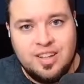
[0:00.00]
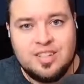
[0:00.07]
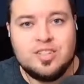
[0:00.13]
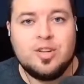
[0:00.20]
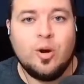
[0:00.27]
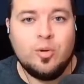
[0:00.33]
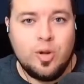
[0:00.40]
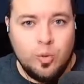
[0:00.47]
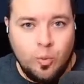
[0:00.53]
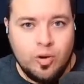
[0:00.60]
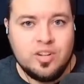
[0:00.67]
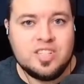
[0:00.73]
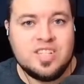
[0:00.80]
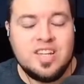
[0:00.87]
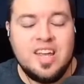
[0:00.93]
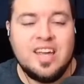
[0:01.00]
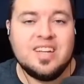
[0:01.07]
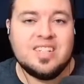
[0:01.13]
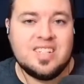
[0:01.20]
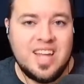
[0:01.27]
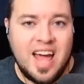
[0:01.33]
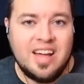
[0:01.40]
So you want to see
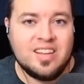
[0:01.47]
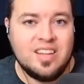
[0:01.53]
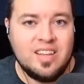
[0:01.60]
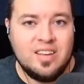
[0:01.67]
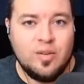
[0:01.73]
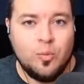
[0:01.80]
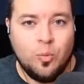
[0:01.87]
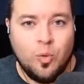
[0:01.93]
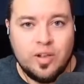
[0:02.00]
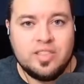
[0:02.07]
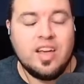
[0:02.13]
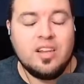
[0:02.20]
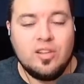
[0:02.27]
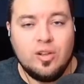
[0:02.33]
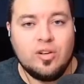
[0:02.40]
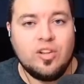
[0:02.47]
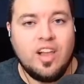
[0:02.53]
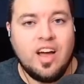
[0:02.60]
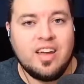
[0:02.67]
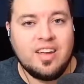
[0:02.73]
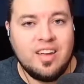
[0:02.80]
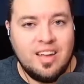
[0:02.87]
exactly what they look
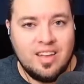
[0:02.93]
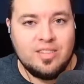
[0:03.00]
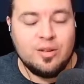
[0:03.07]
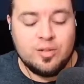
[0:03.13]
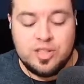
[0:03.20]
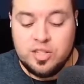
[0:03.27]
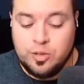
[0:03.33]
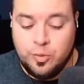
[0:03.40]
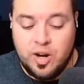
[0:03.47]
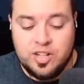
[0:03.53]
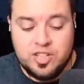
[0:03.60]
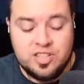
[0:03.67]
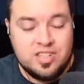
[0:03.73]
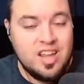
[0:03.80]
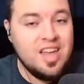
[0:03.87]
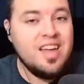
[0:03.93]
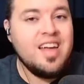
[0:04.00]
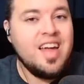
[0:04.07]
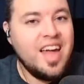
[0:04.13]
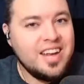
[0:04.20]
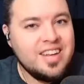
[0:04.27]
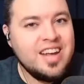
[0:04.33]
like in those situations.
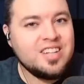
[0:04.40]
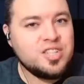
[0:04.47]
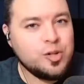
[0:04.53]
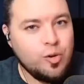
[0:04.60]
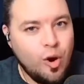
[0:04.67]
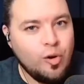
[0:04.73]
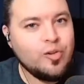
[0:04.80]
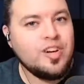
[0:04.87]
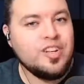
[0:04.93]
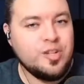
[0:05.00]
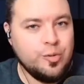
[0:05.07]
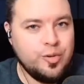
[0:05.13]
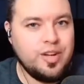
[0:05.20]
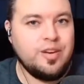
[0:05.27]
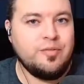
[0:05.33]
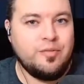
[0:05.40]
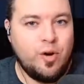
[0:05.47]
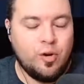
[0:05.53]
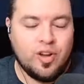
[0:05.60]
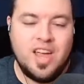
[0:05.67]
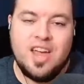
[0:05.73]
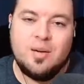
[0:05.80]
And yes, you're already doing it in
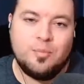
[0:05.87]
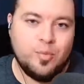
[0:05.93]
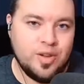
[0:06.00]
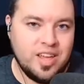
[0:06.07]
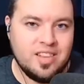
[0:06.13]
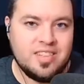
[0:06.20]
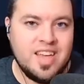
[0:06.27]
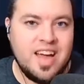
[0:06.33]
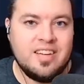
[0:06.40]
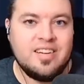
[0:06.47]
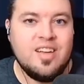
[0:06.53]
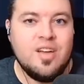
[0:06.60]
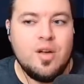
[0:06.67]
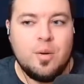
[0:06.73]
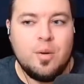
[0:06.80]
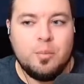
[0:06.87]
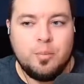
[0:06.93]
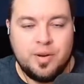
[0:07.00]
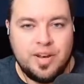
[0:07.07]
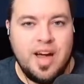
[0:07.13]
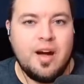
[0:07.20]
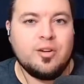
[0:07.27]
fall camp. We get that.
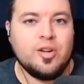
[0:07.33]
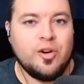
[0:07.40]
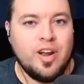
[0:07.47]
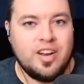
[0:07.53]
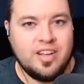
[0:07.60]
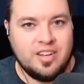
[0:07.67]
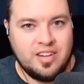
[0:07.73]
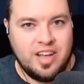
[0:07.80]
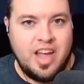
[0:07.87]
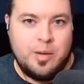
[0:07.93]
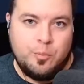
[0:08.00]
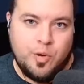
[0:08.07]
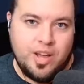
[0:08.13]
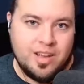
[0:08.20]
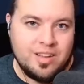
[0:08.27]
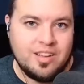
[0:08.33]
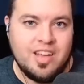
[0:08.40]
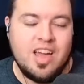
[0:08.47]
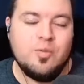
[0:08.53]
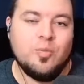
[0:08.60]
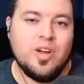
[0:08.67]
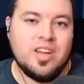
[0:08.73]
But now you're heading into game week.
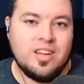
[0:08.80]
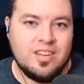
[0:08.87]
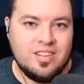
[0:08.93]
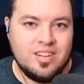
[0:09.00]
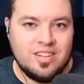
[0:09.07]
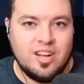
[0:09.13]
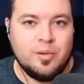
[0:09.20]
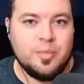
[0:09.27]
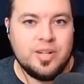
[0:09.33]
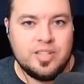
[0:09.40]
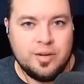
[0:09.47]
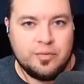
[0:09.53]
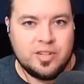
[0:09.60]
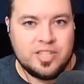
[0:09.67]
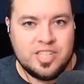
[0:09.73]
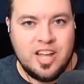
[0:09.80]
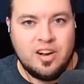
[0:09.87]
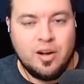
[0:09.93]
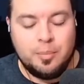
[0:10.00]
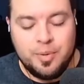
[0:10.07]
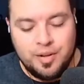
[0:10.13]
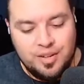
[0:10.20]
Game week, a little bit different
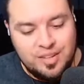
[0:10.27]
setup.